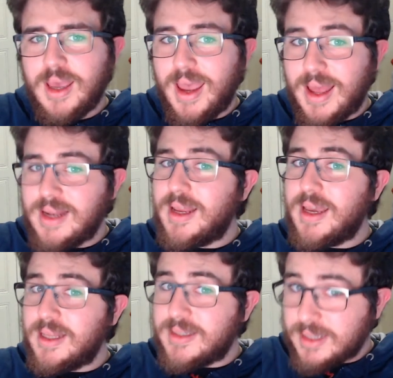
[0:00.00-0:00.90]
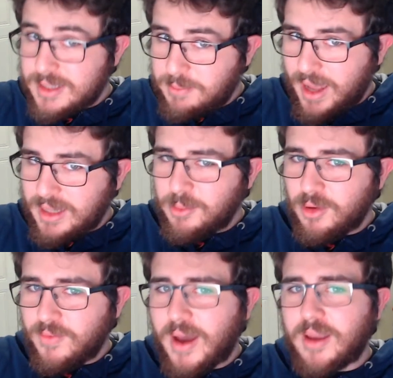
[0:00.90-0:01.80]
And it's
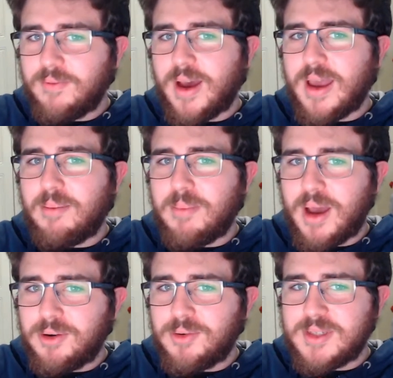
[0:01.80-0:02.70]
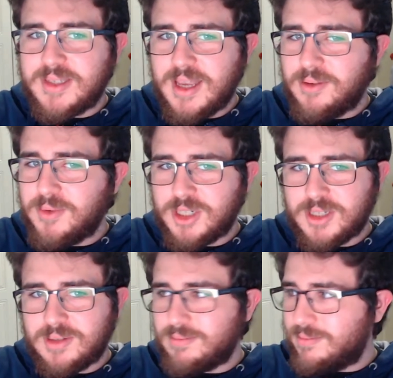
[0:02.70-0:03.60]
expandable via microSD, which
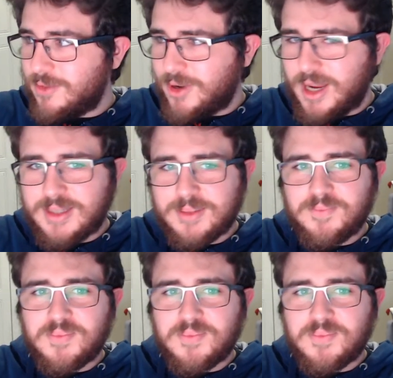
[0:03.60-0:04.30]
is great.